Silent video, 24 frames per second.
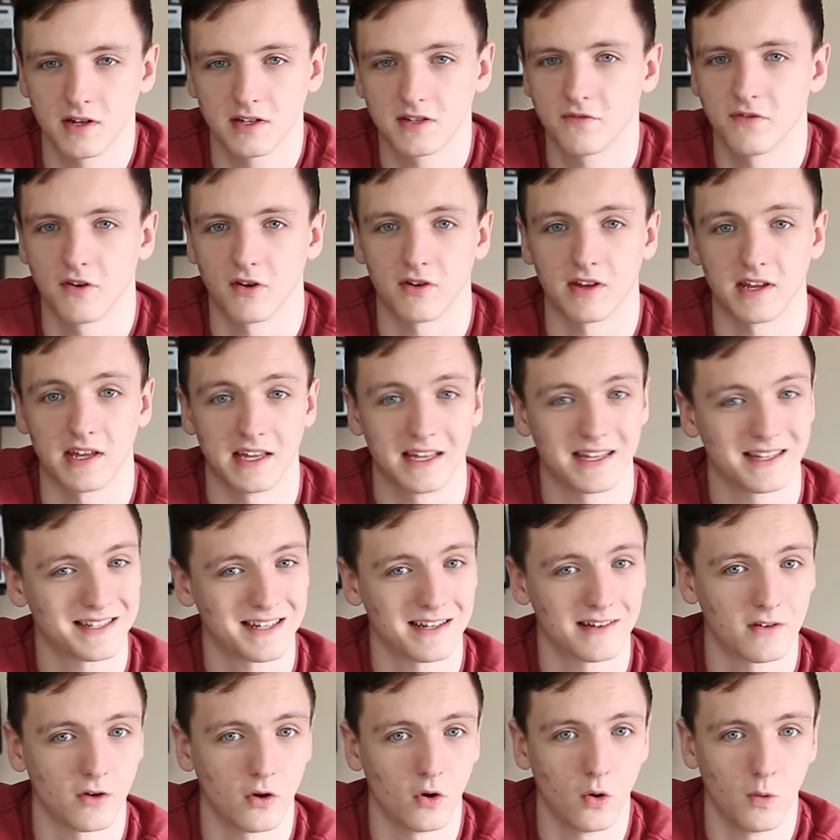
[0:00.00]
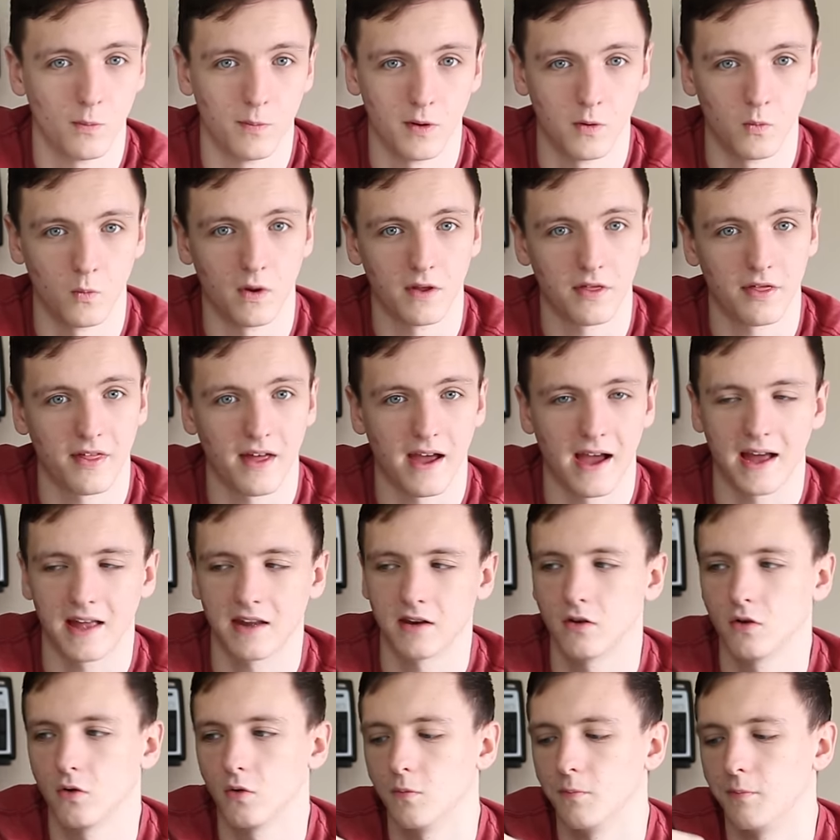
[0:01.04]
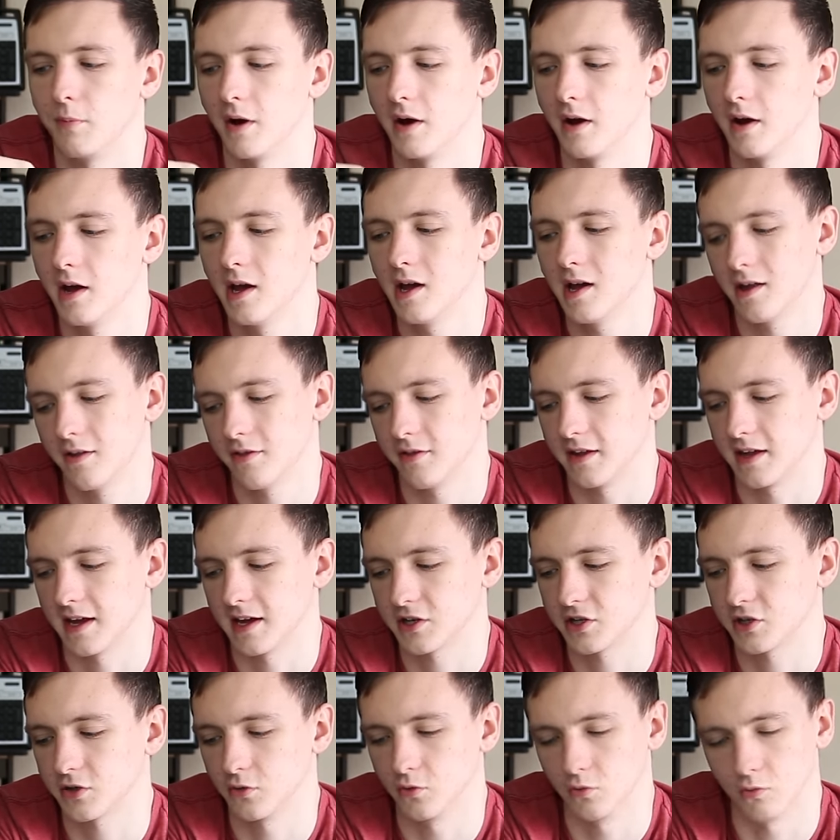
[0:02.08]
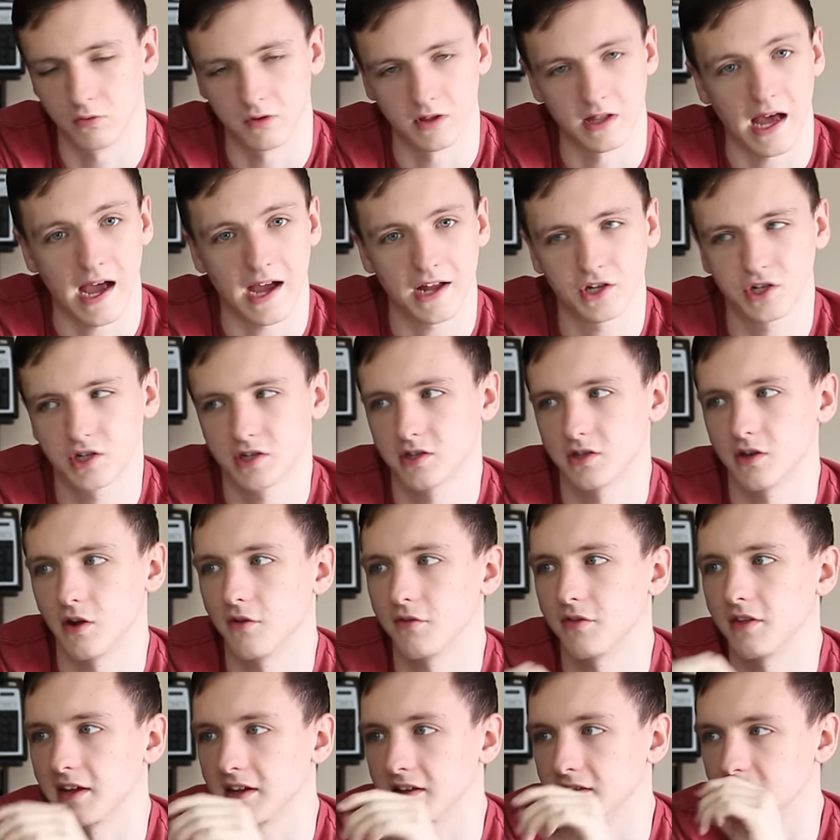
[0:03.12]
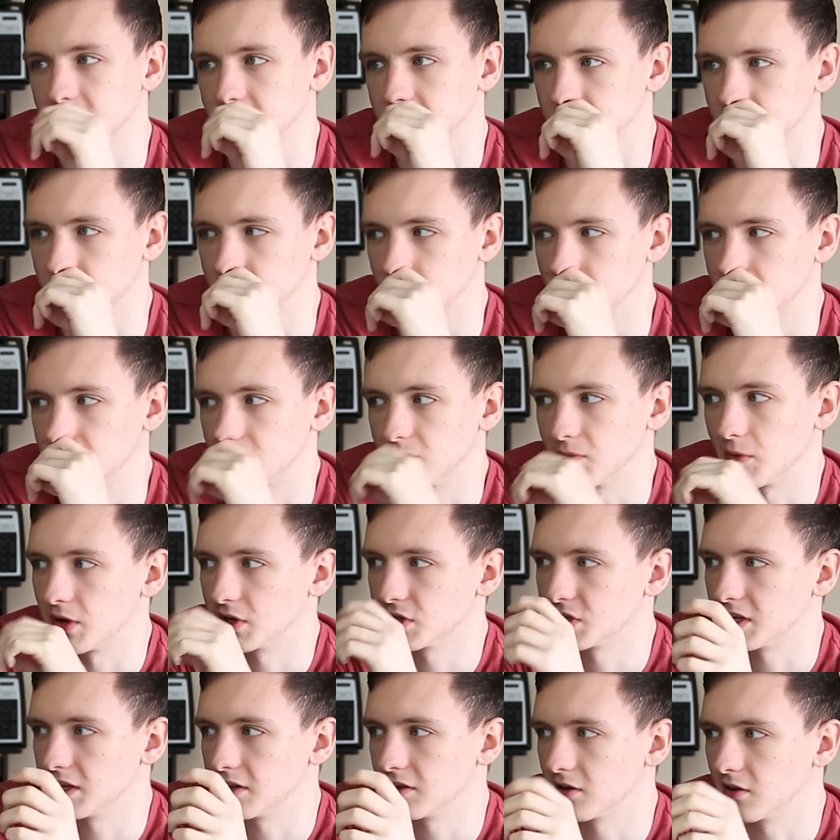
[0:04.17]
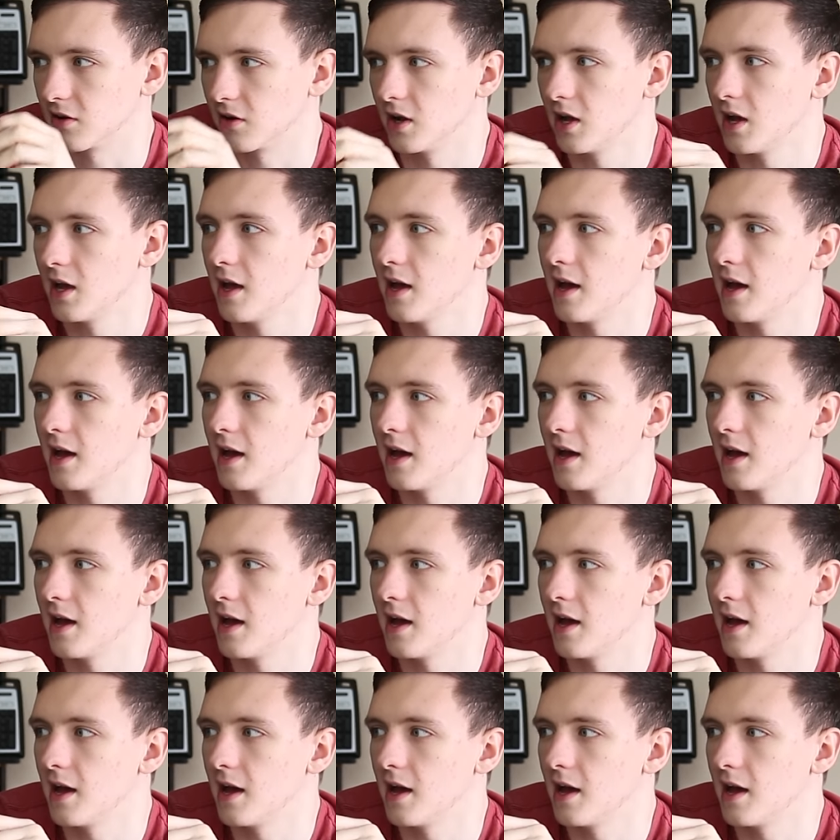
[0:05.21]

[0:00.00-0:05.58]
It's very easy to open with the handle, but the actual latch sort of thing doesn't do too much either.